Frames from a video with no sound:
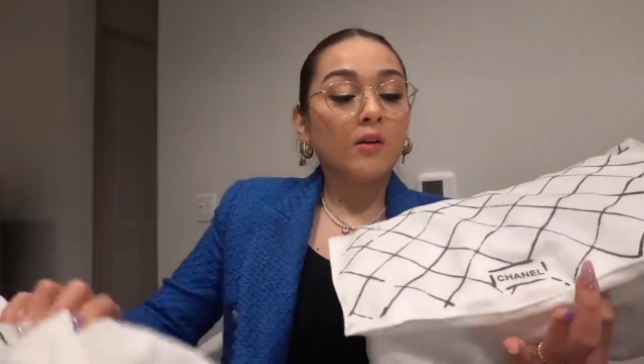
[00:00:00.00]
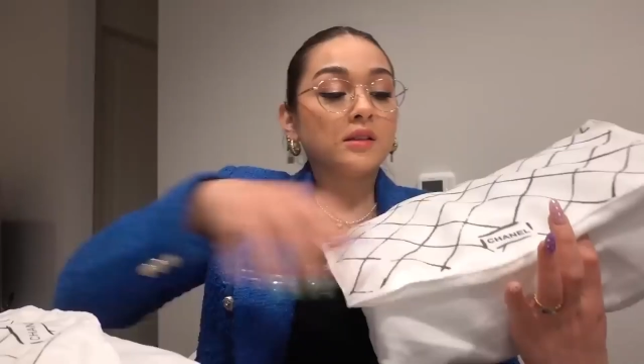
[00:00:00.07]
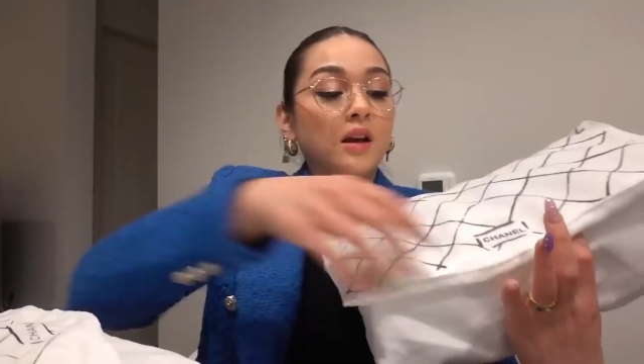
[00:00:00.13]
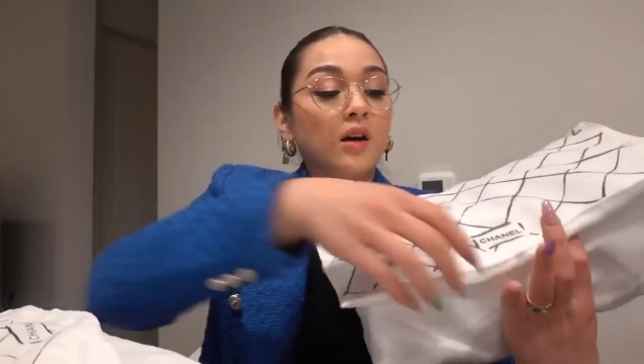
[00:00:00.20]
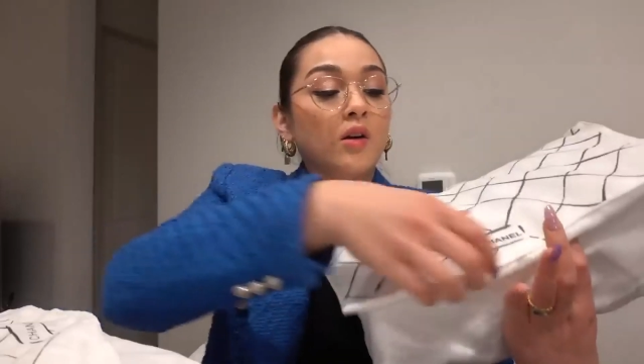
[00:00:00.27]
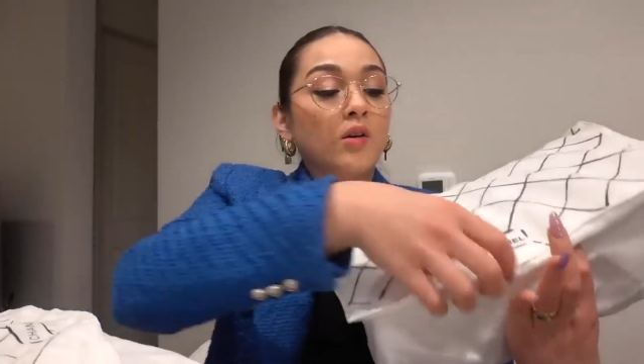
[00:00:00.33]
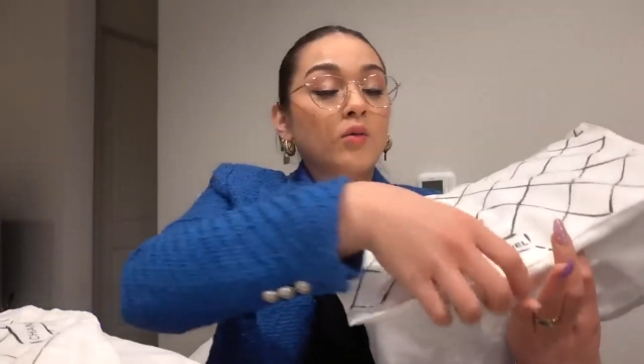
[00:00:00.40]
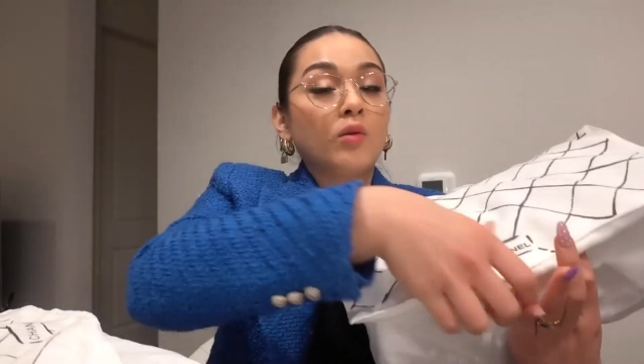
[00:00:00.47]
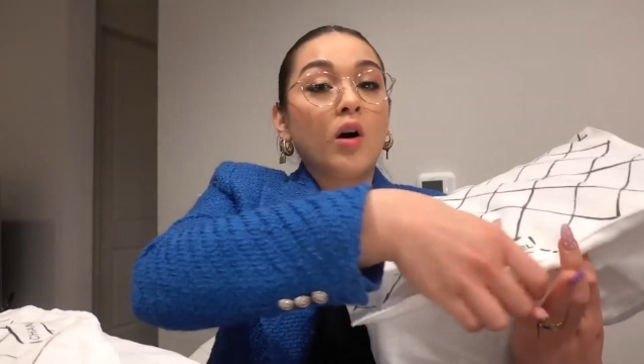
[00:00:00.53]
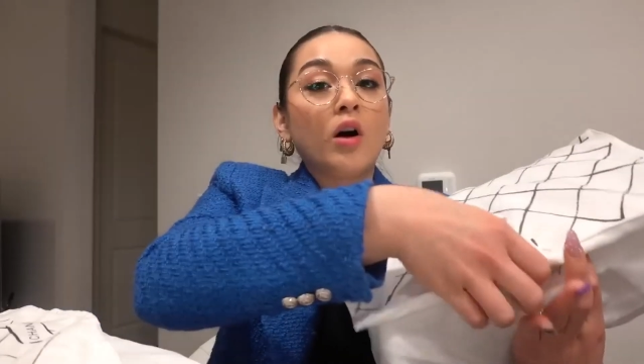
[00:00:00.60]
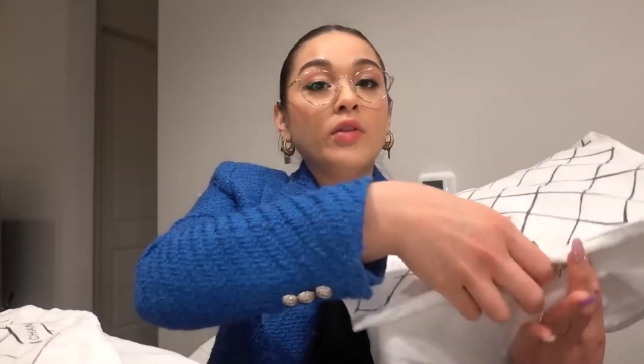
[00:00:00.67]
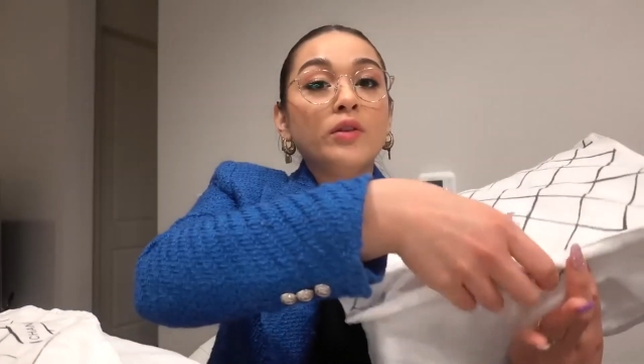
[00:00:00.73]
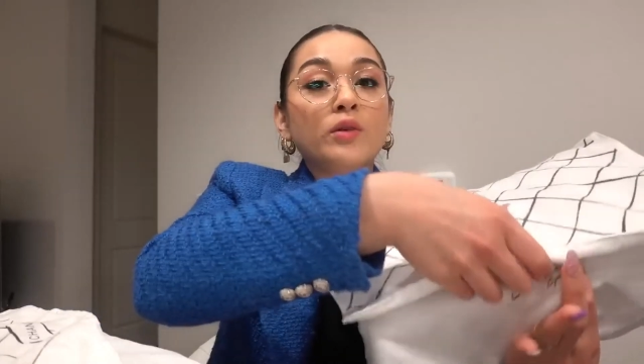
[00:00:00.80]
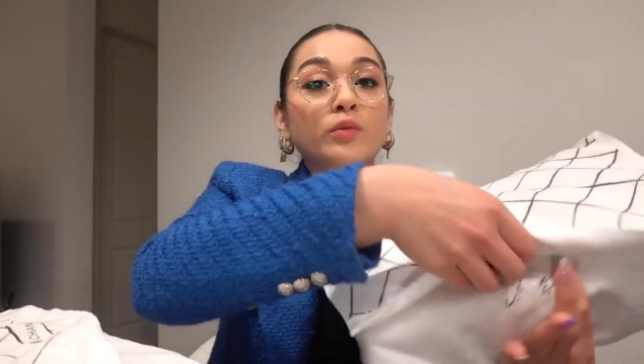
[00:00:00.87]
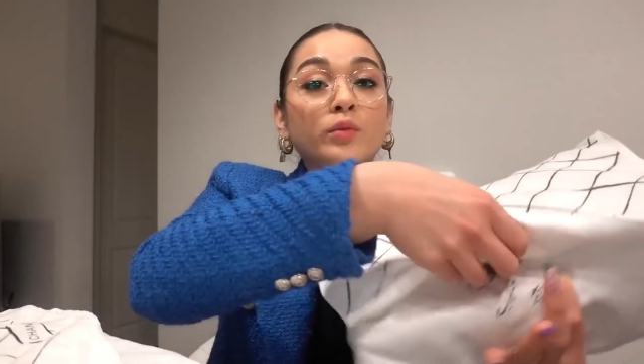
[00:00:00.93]
so
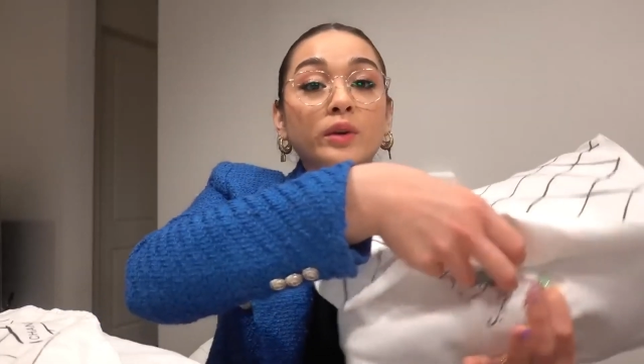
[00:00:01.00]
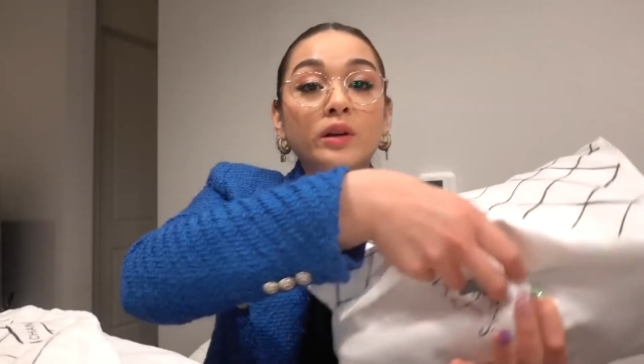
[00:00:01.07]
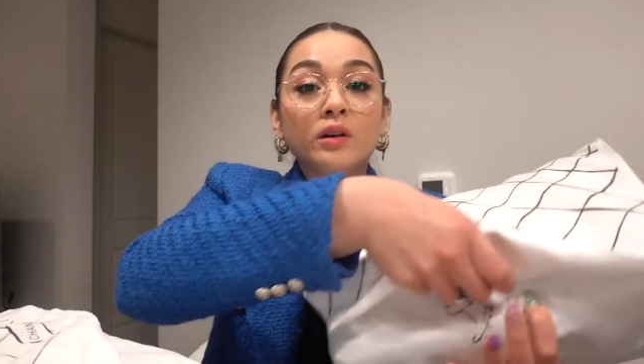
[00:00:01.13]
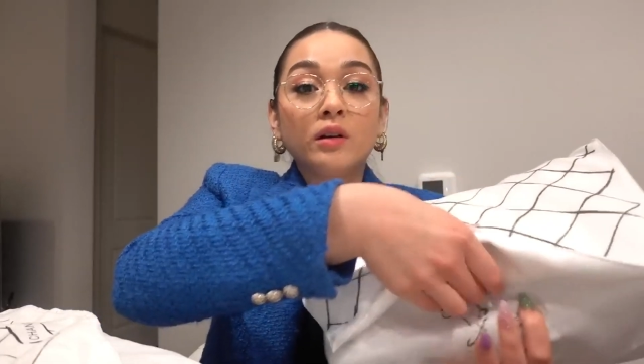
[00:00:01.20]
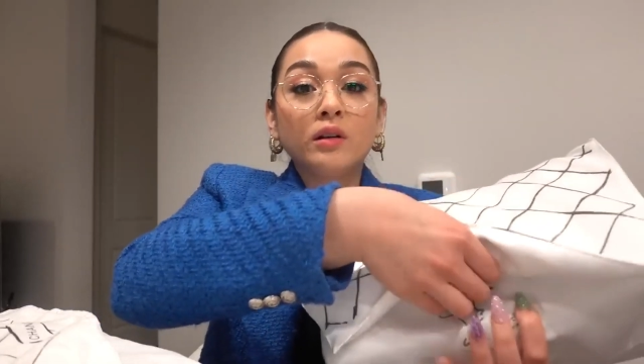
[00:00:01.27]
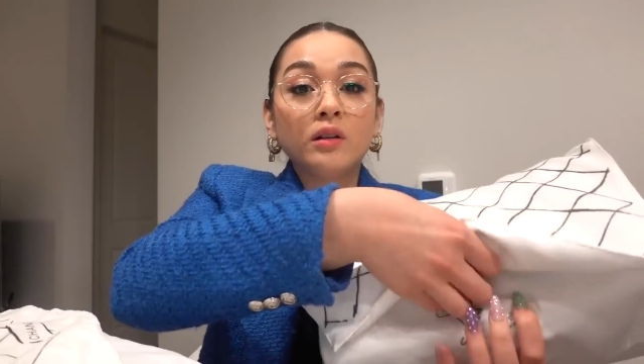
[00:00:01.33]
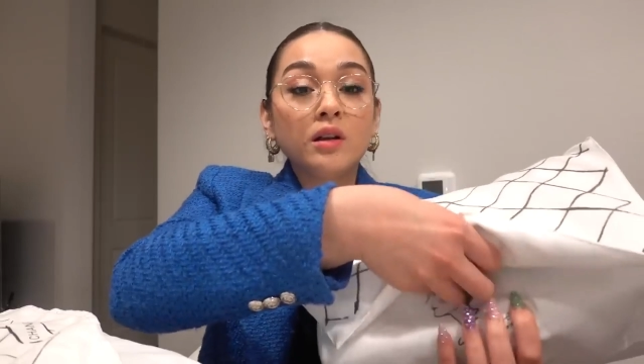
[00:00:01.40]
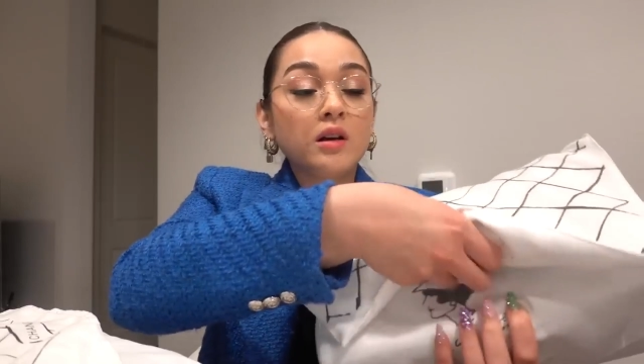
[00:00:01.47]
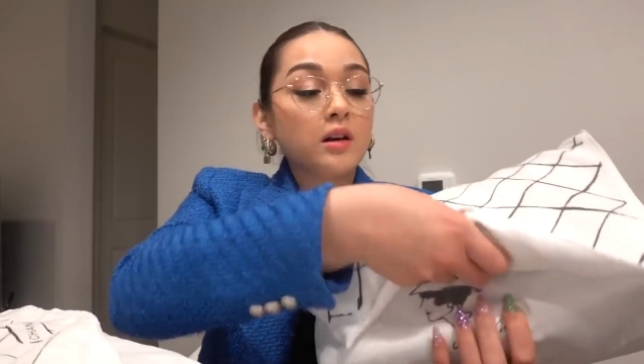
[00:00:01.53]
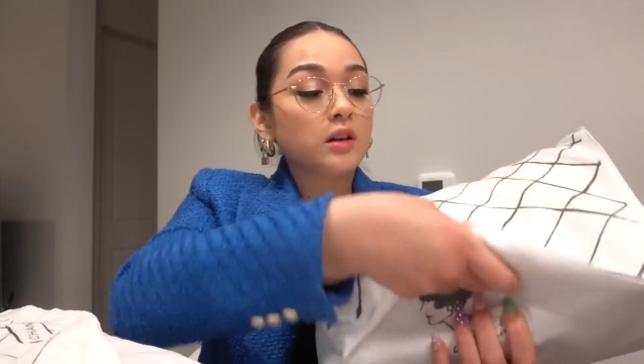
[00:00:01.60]
on the real